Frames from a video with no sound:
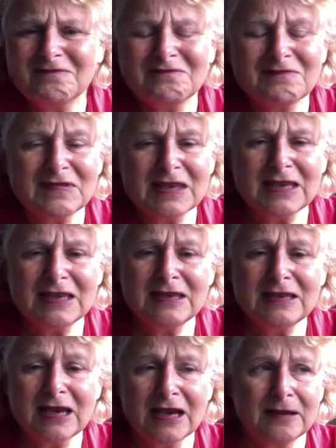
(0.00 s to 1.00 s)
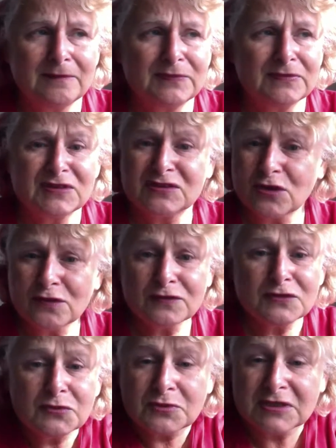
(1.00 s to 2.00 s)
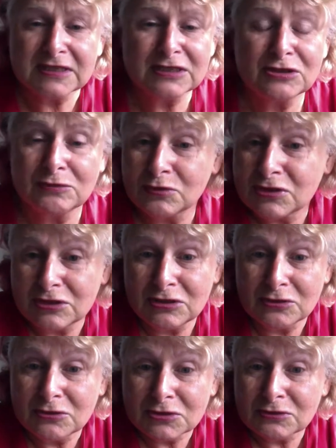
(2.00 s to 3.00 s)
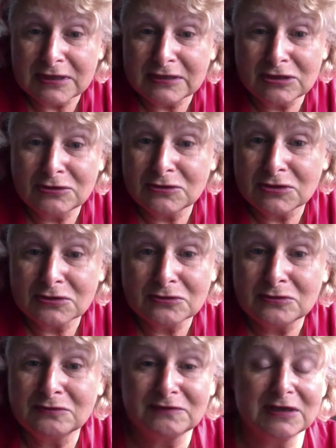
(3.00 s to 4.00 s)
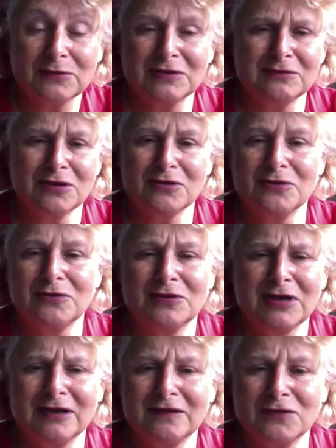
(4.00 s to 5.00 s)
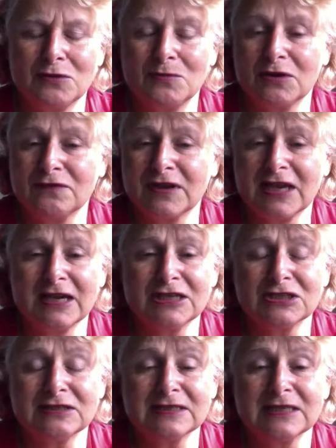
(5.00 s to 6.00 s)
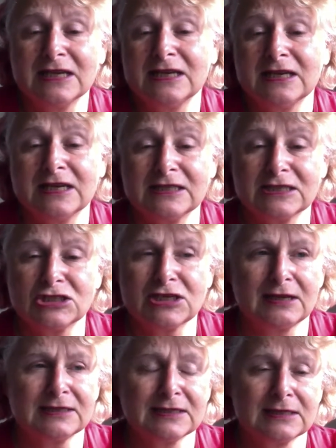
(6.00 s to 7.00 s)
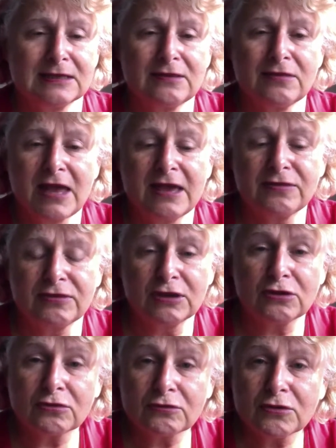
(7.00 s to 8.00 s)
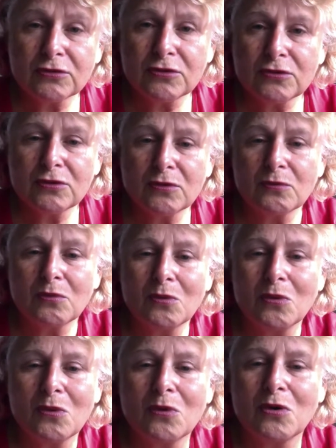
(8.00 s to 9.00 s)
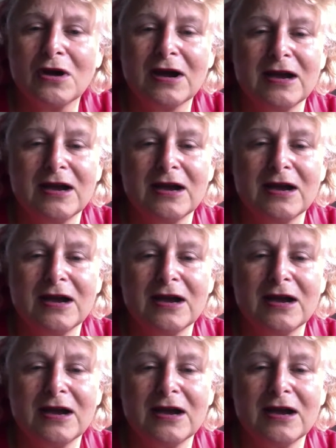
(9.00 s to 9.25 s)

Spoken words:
The service was as usual. There were no kind of real modifications. It's just that the crew wore